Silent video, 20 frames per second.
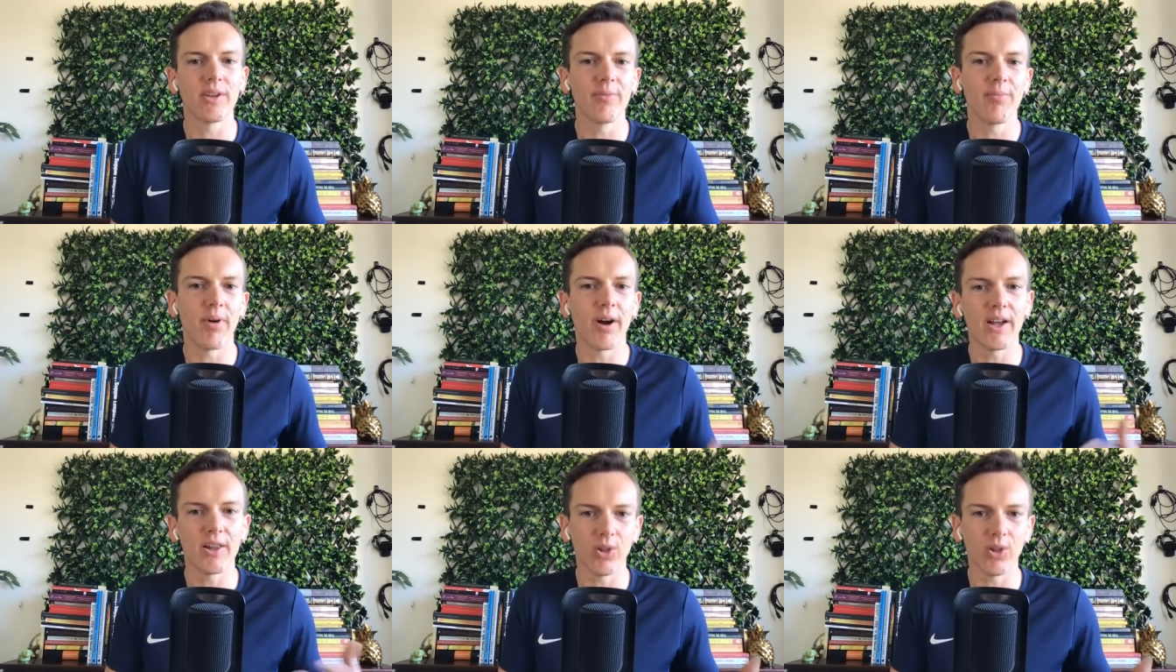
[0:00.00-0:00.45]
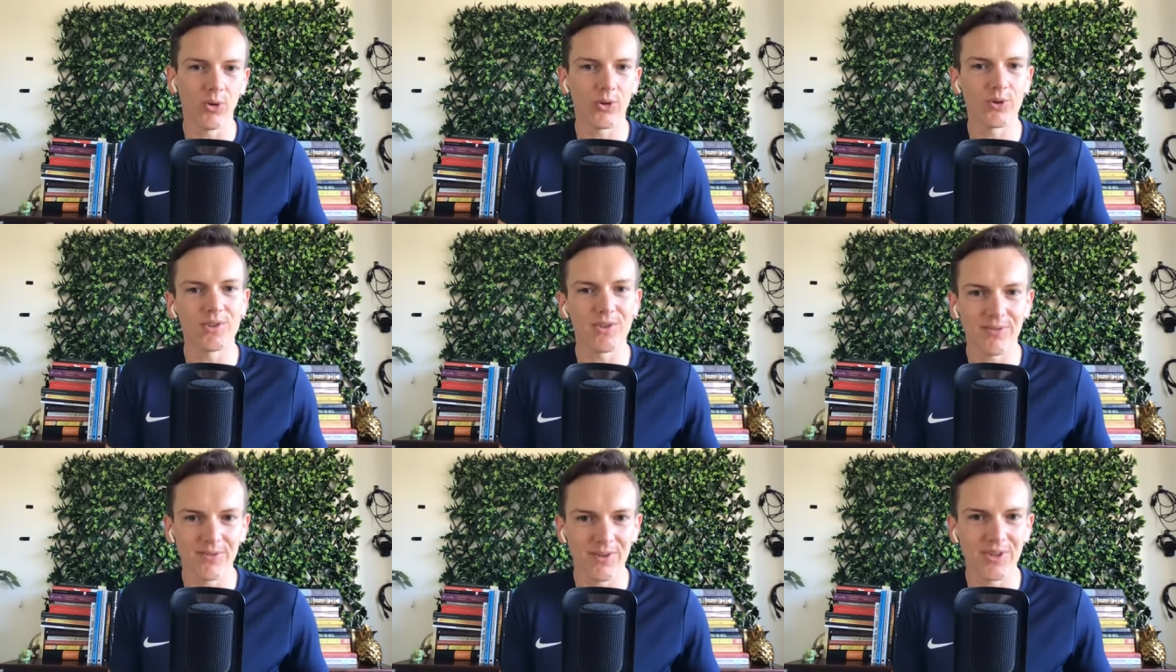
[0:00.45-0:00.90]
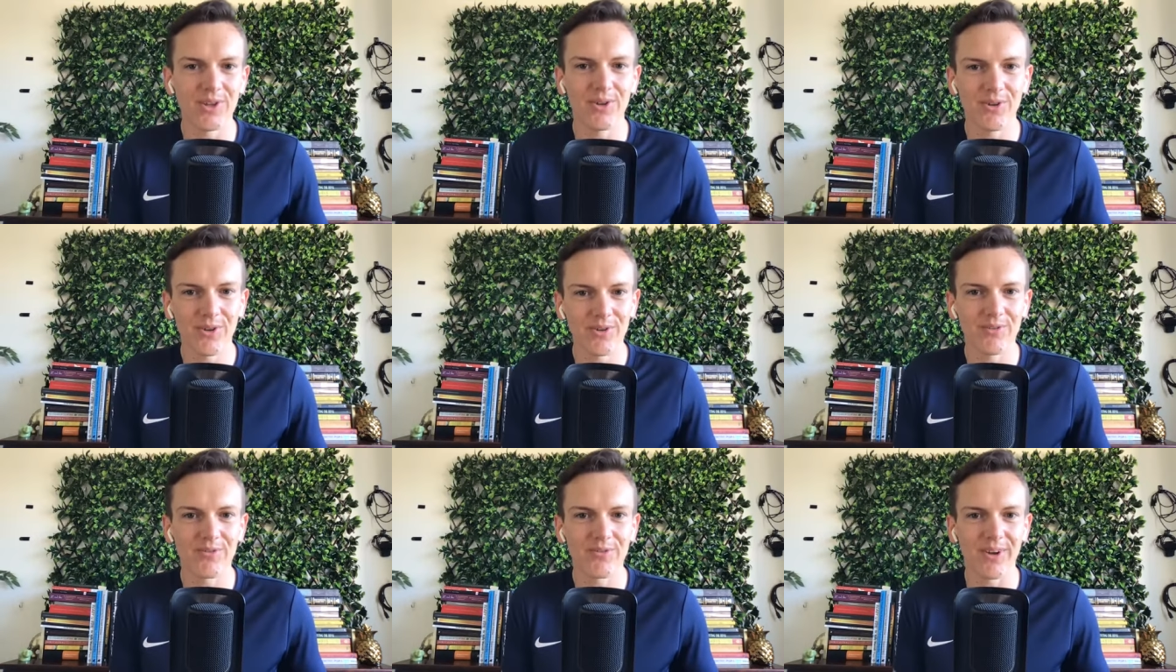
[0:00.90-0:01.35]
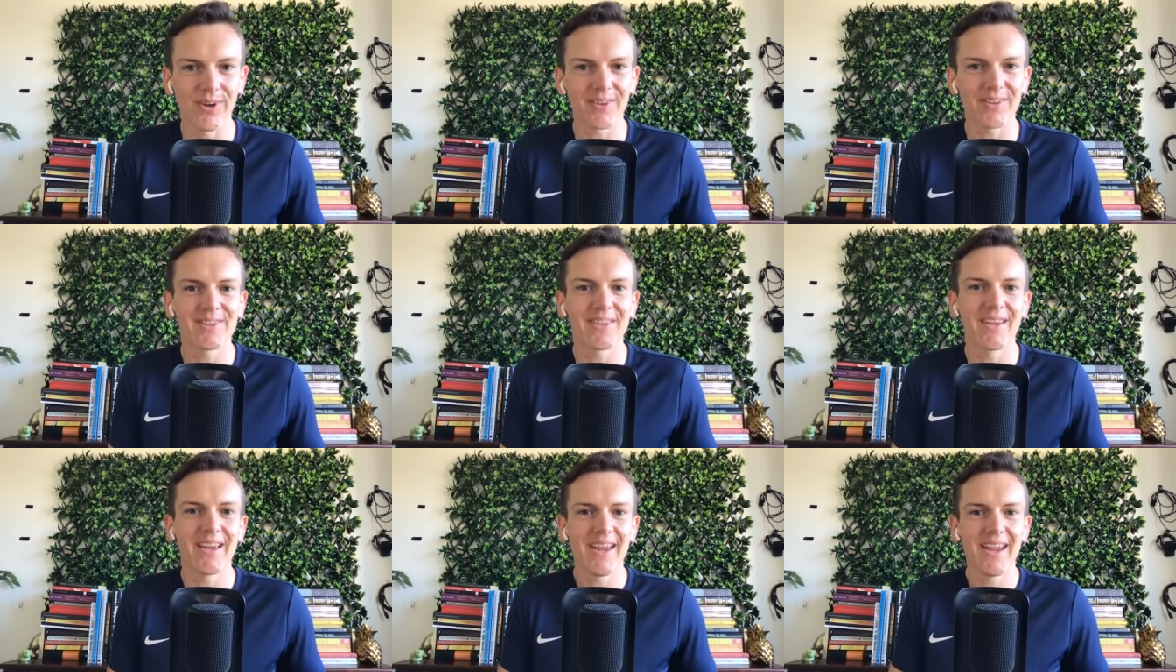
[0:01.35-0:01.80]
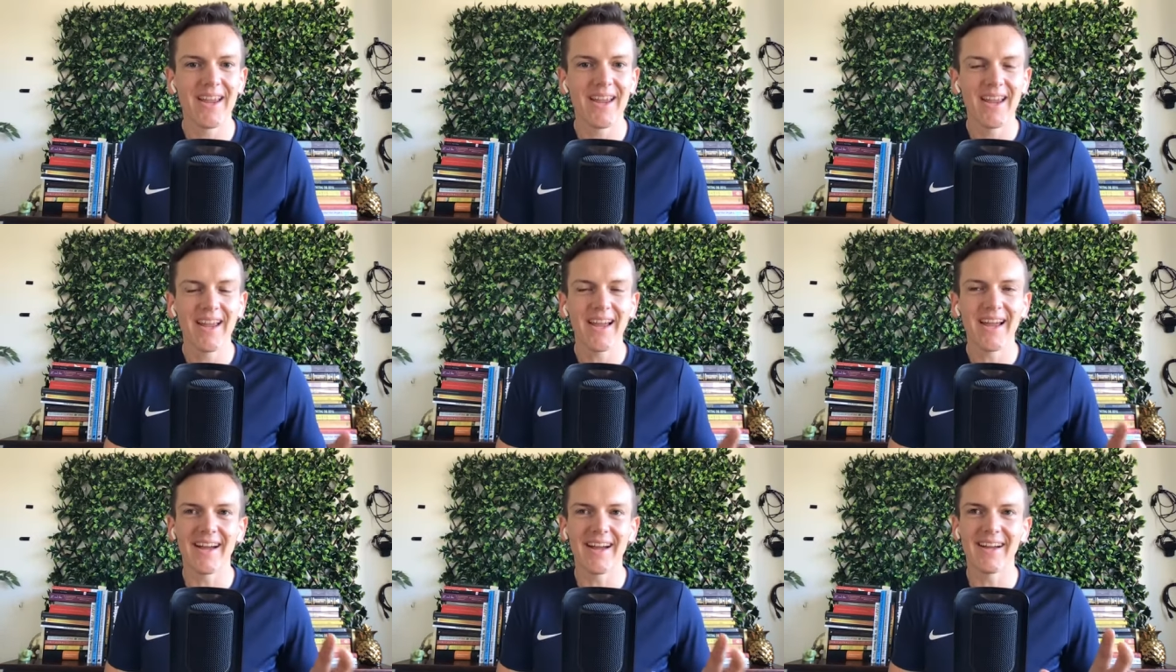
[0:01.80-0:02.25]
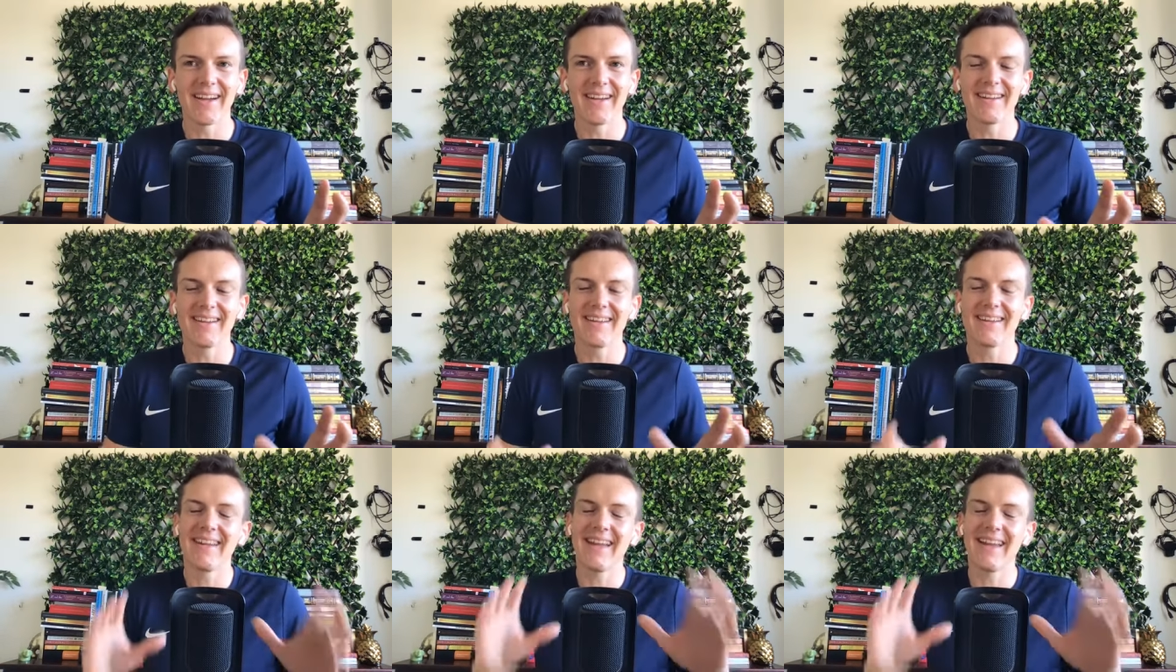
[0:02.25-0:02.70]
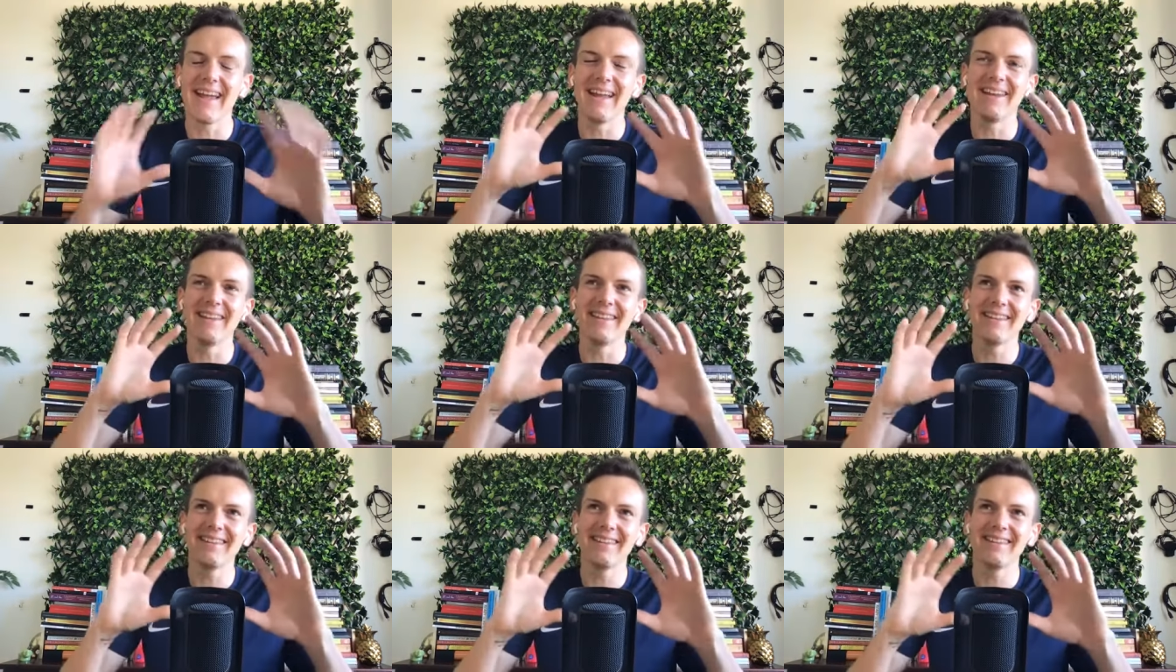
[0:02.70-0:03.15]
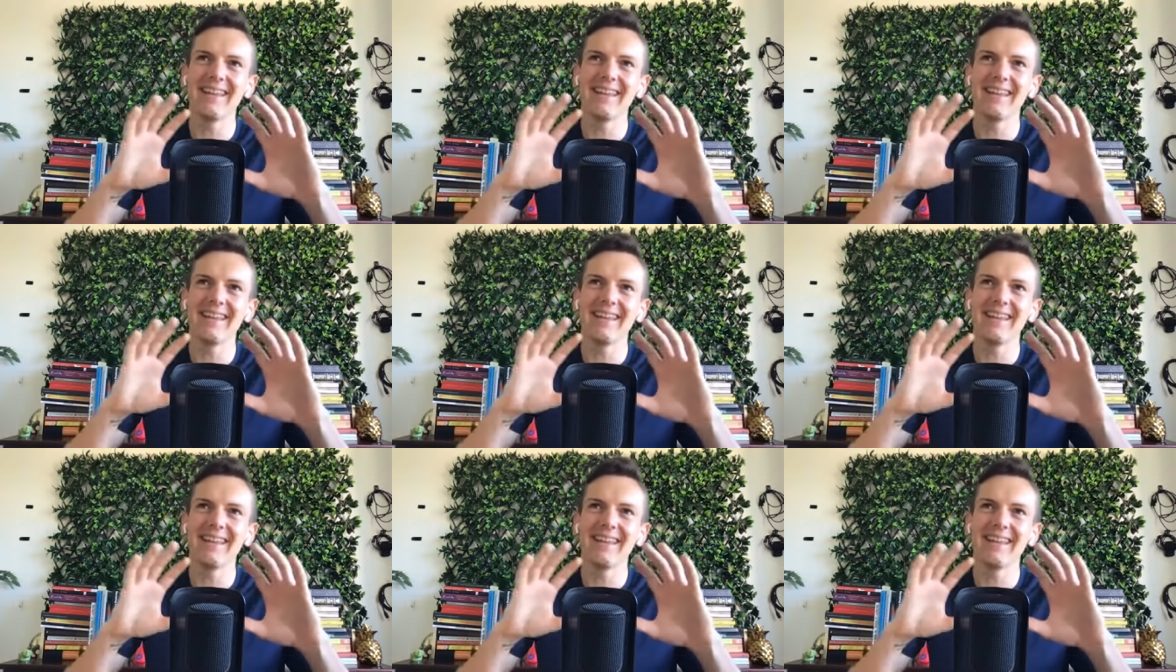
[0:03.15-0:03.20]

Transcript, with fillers: by laws of the universe. Uh, and it,